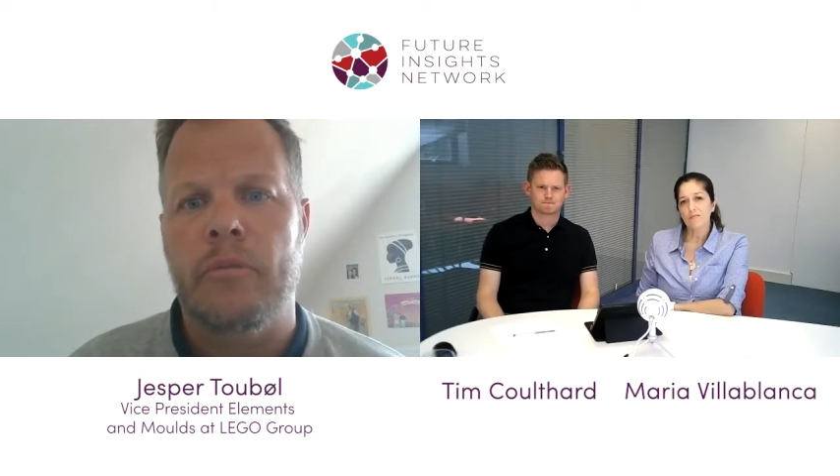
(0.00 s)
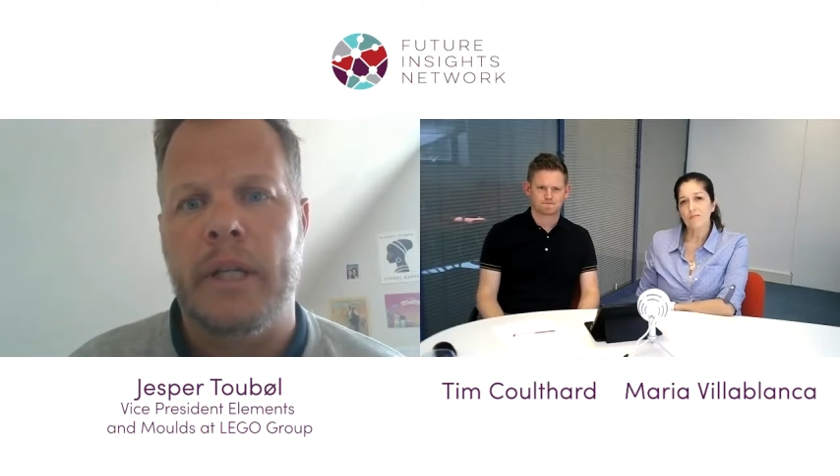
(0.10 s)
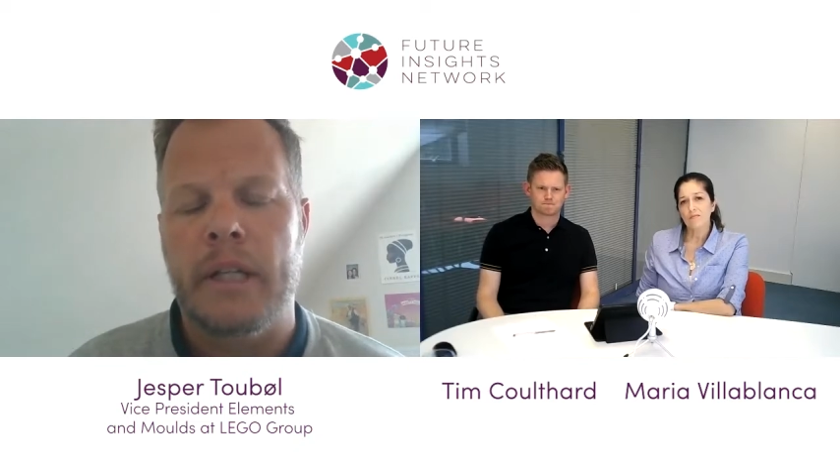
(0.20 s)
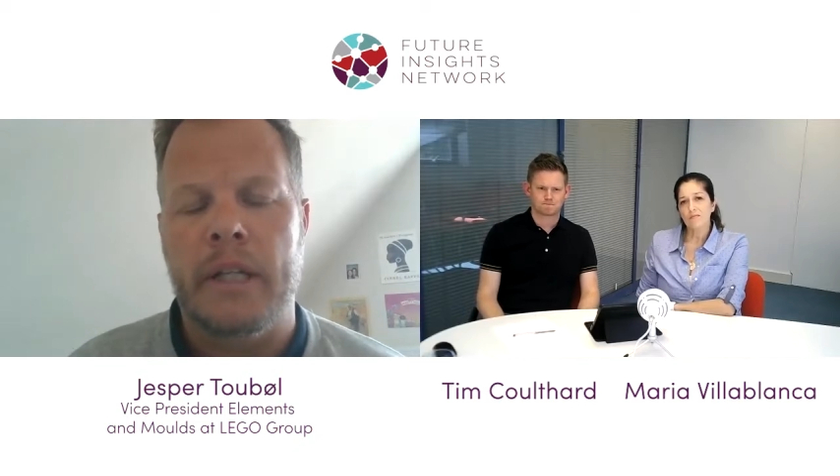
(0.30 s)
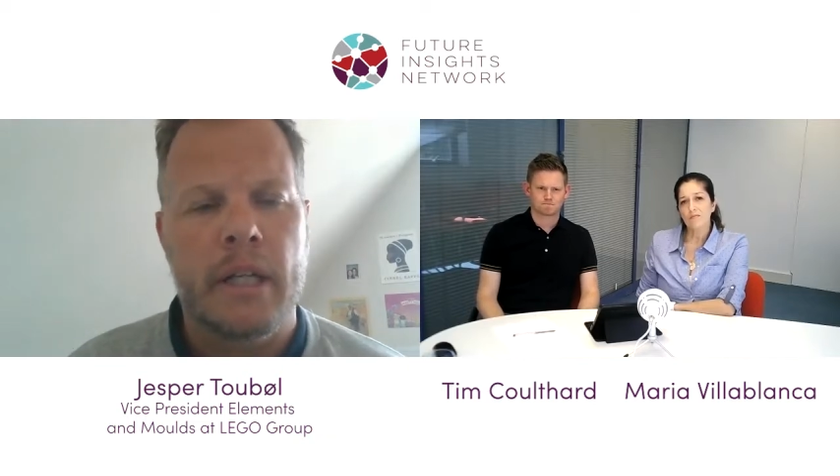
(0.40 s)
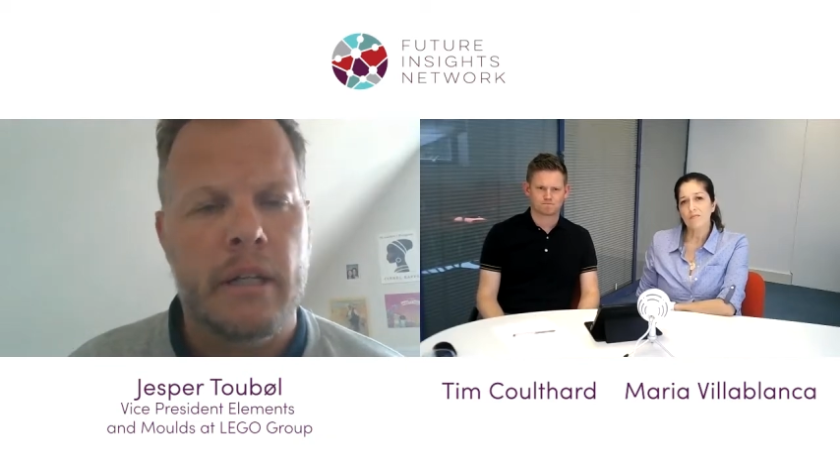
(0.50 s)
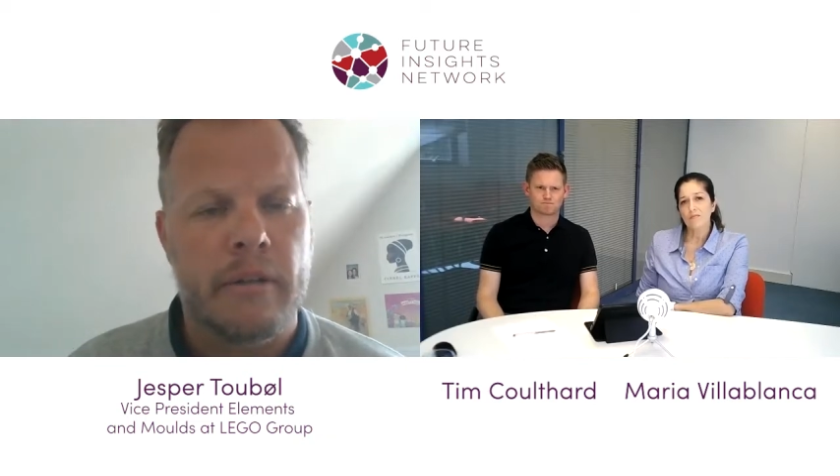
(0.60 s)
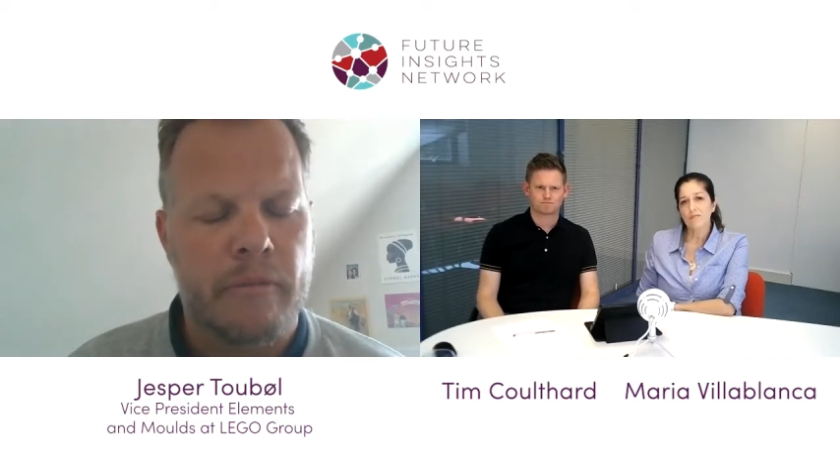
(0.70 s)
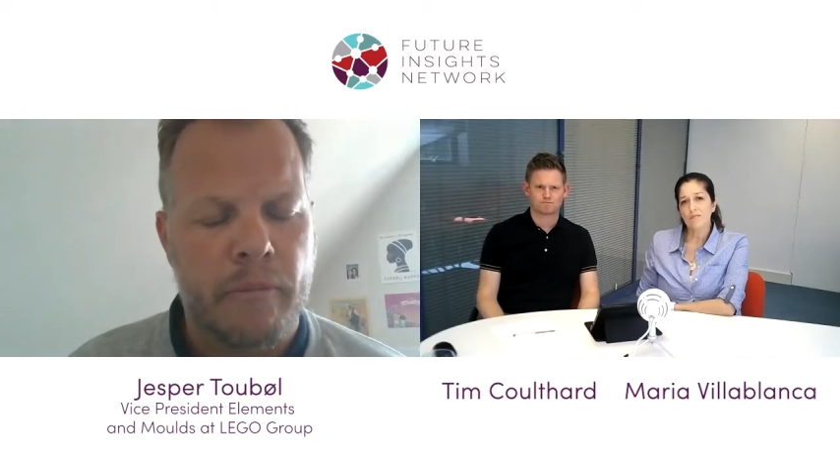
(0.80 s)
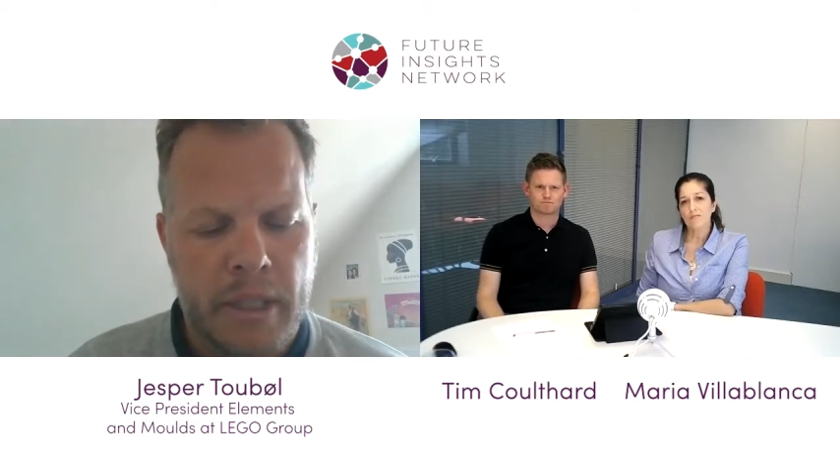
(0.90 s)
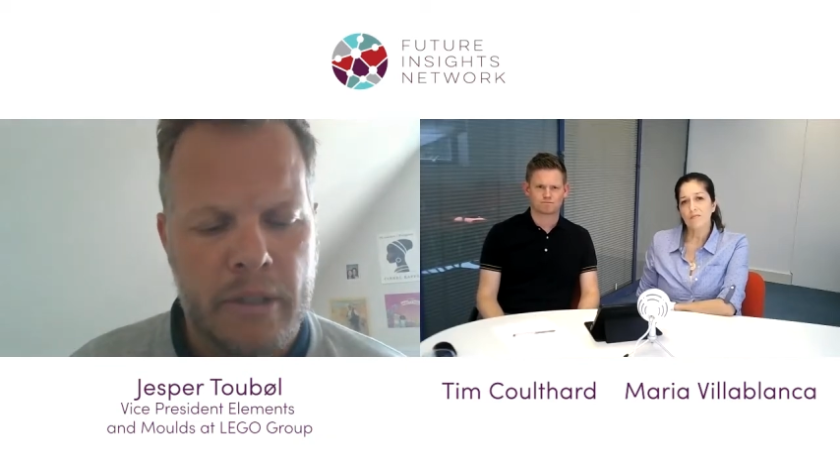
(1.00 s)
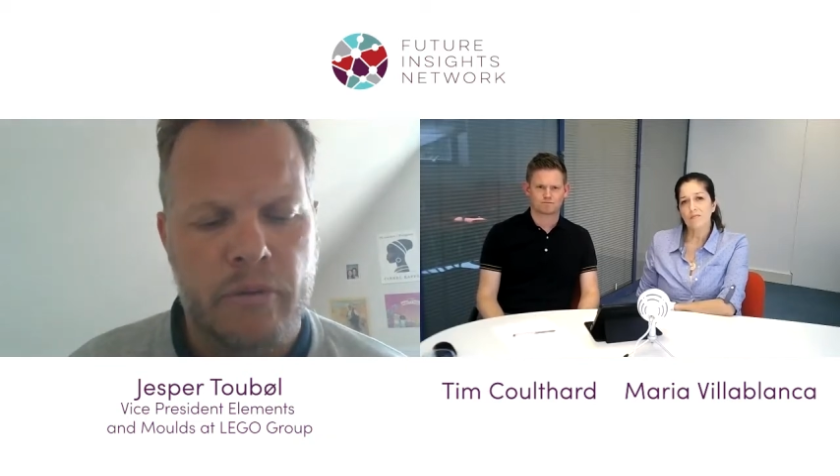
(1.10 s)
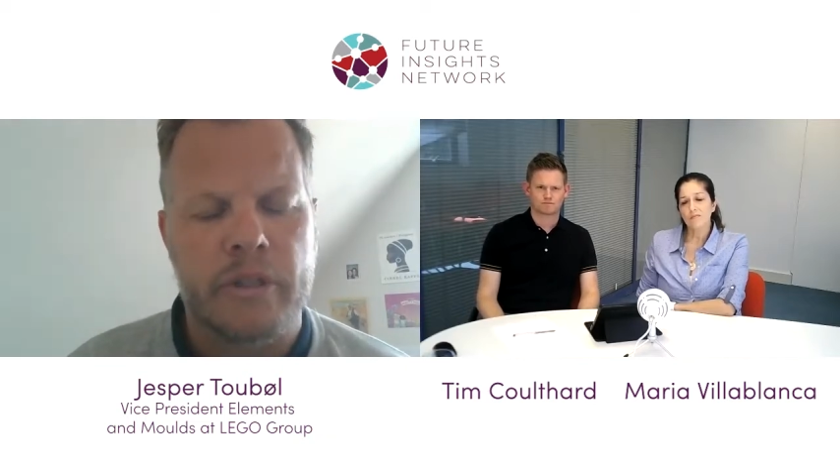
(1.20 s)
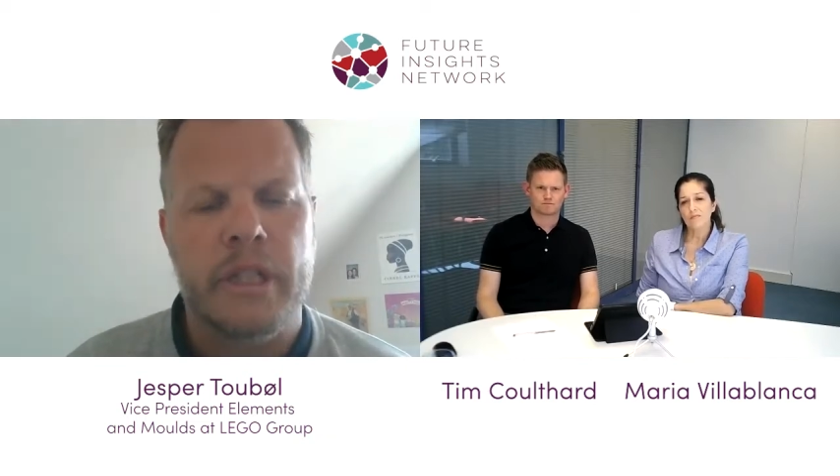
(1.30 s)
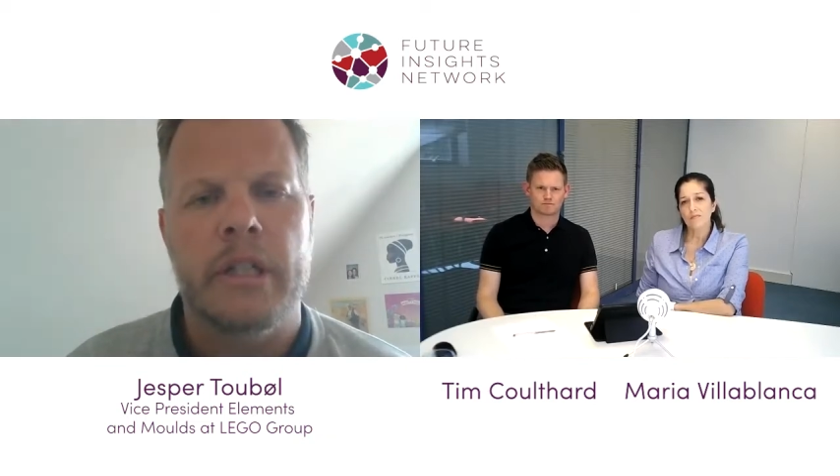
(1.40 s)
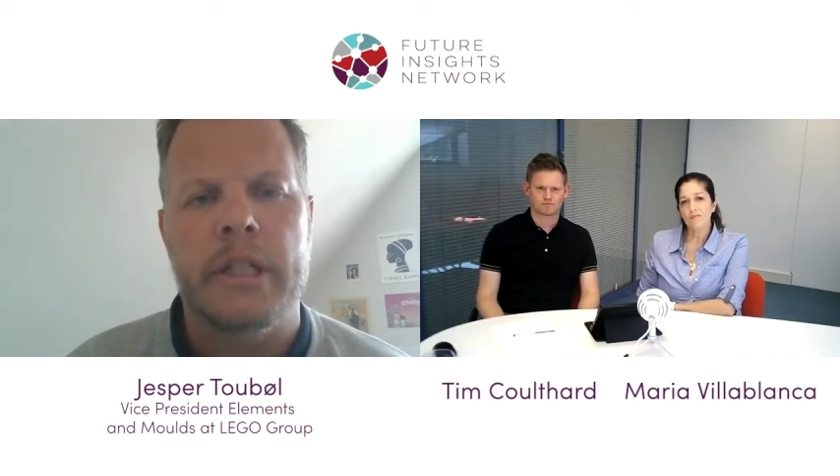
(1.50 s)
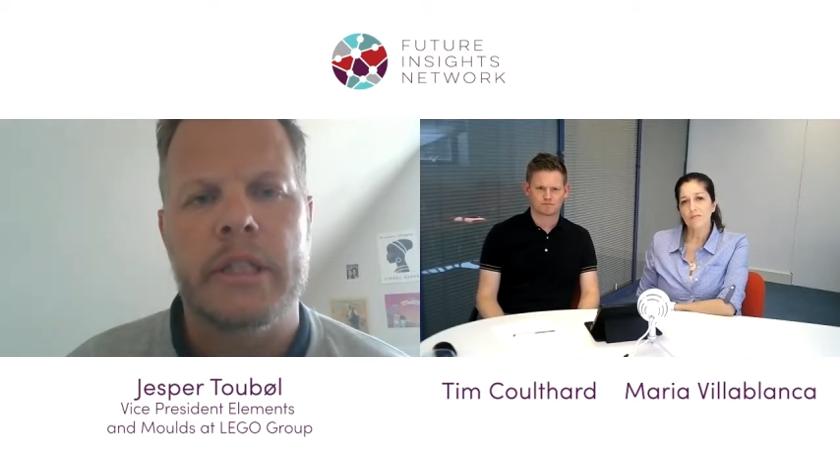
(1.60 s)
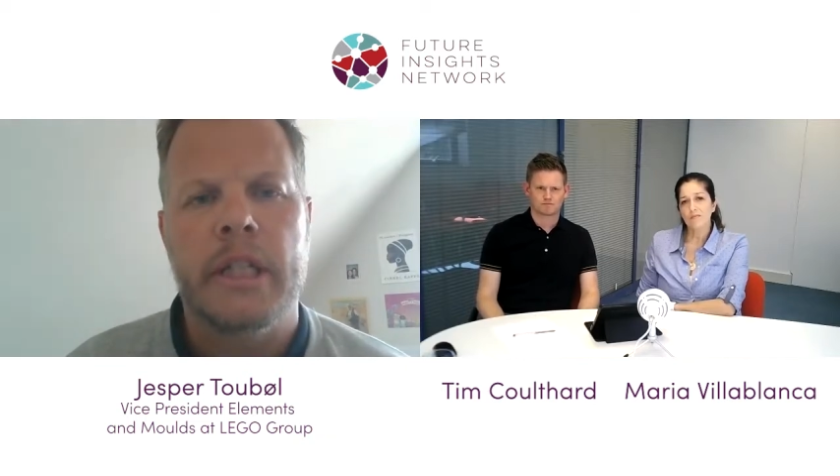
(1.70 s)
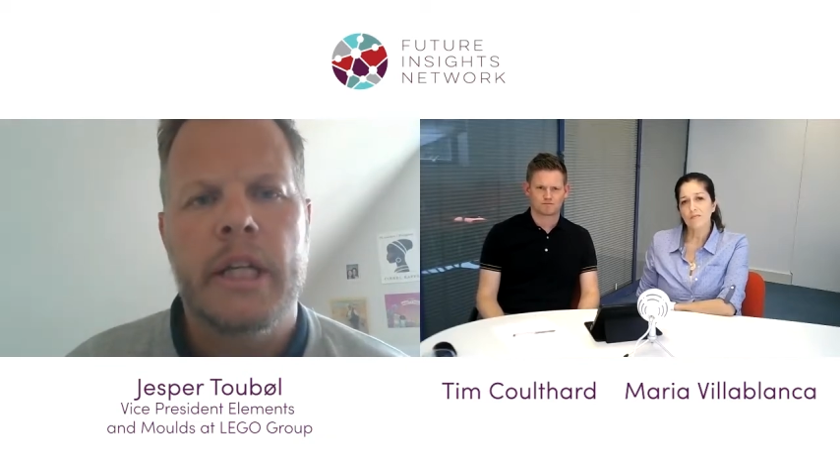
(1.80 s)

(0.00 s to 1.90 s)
we can succeed on this.